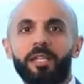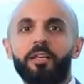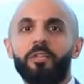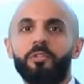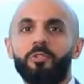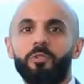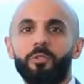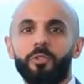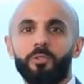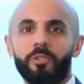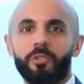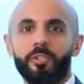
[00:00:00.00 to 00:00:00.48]

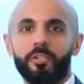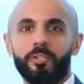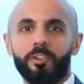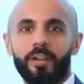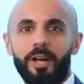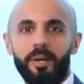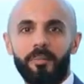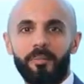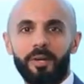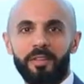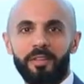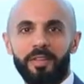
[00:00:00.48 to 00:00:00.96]
during
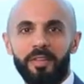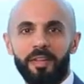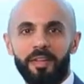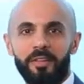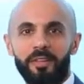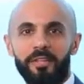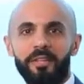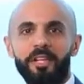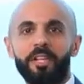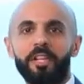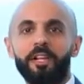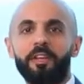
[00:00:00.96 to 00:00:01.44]
Ramadan
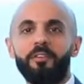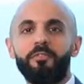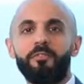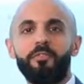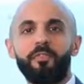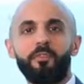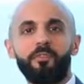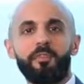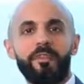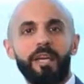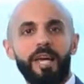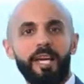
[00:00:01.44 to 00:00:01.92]
if your
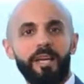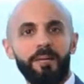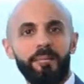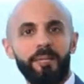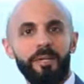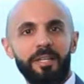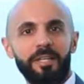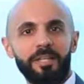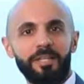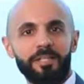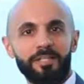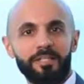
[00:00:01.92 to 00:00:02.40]

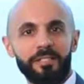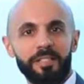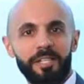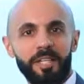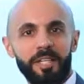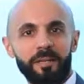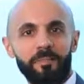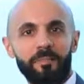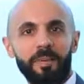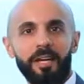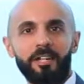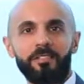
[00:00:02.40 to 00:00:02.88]
diabetes
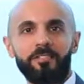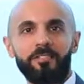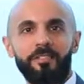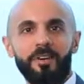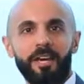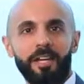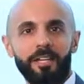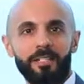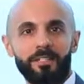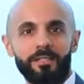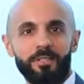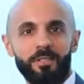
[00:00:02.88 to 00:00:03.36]
team
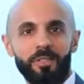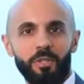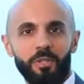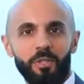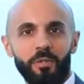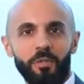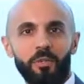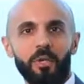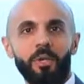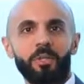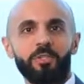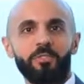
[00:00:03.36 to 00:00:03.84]
advises you
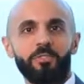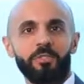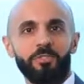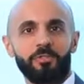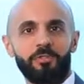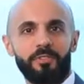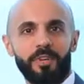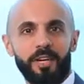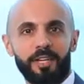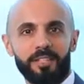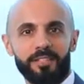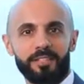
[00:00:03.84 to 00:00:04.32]
to
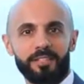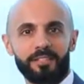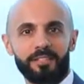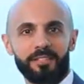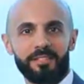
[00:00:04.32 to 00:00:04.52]
fast.